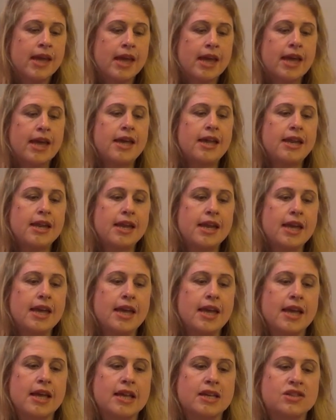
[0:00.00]
It
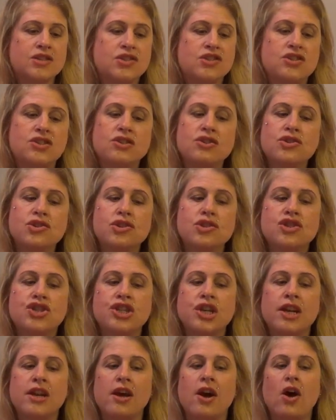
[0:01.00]
is
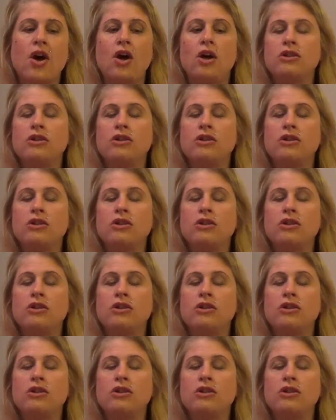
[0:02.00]
Neutrogena